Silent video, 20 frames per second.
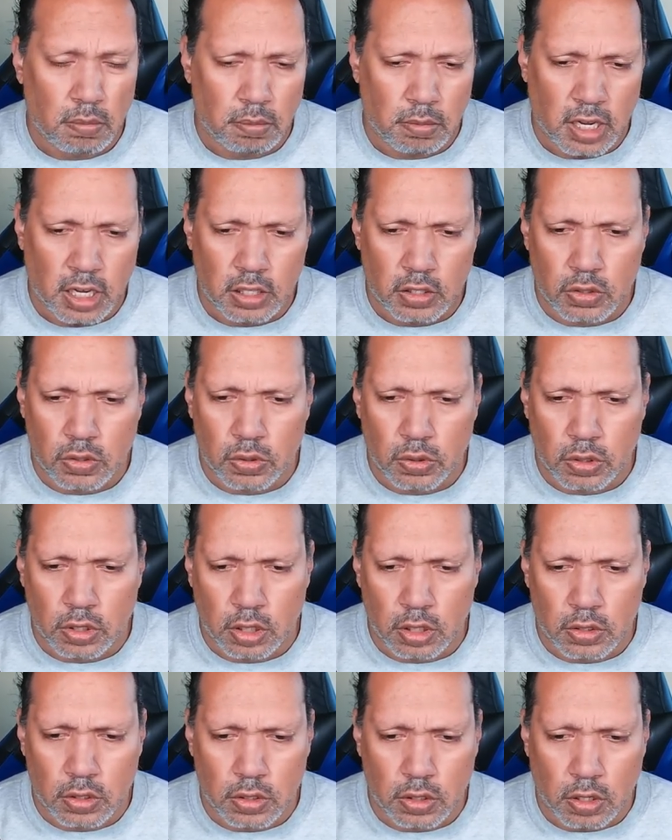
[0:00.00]
My tutor
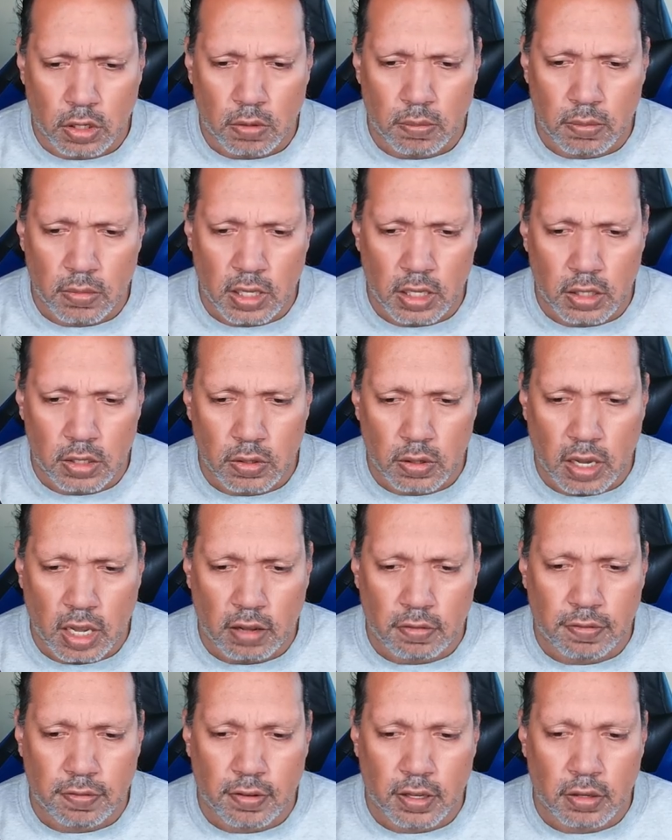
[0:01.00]
told me to
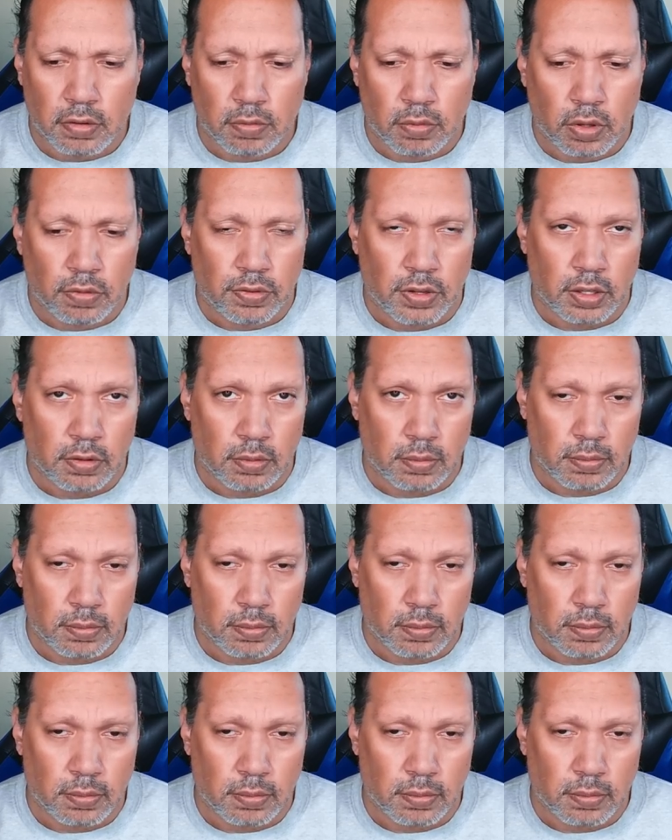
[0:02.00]
have fun with it.